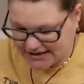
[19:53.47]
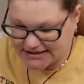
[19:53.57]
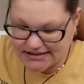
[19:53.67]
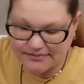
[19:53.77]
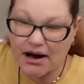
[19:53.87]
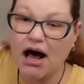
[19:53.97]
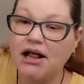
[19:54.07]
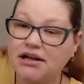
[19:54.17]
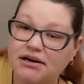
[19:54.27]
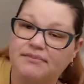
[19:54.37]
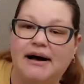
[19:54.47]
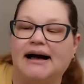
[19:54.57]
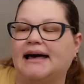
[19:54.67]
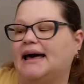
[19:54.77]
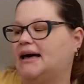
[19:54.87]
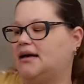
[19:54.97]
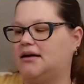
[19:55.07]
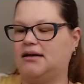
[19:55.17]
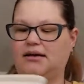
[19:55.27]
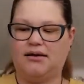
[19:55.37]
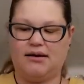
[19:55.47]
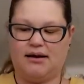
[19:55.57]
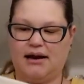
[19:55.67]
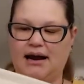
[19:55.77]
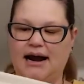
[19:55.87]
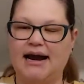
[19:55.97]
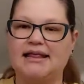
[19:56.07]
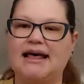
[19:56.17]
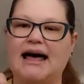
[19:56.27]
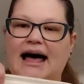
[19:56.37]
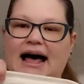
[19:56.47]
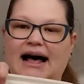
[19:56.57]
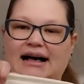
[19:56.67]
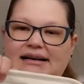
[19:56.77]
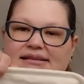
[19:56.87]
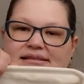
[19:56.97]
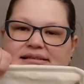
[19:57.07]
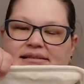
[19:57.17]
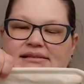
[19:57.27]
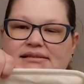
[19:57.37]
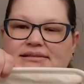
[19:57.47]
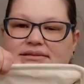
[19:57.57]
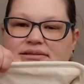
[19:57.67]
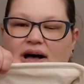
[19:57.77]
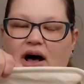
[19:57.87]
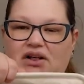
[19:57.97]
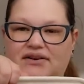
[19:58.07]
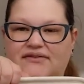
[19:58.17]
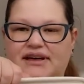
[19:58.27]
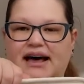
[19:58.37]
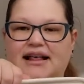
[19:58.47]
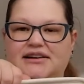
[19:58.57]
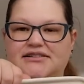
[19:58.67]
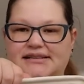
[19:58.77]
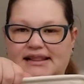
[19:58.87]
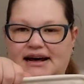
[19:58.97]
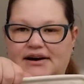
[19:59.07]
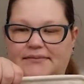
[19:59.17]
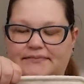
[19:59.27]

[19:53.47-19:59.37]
smaller bucket that has all of the colors in there.